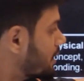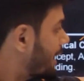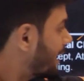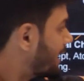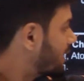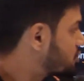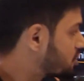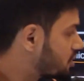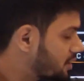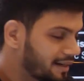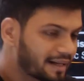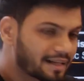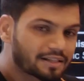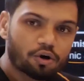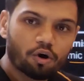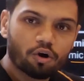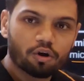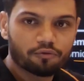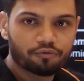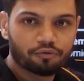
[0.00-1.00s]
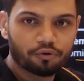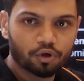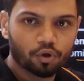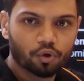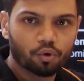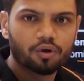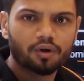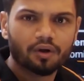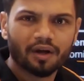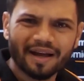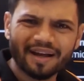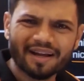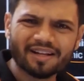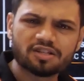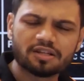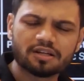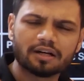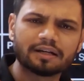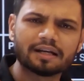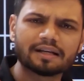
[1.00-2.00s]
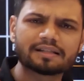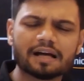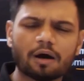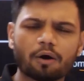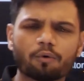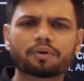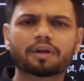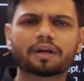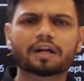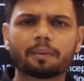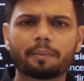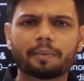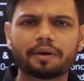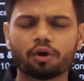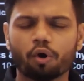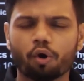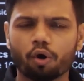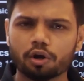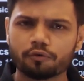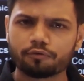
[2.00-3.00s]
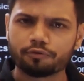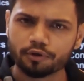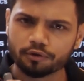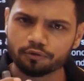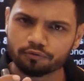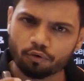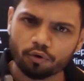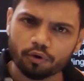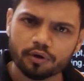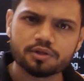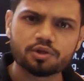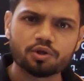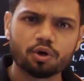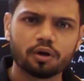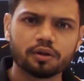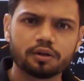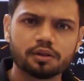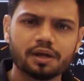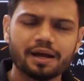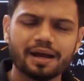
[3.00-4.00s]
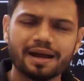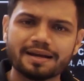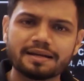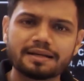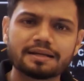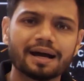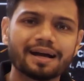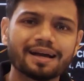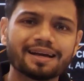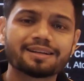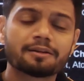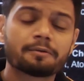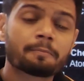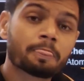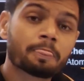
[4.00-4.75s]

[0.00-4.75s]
And genetics, all of you know, in genetics I would recommend all of you to focus on the entire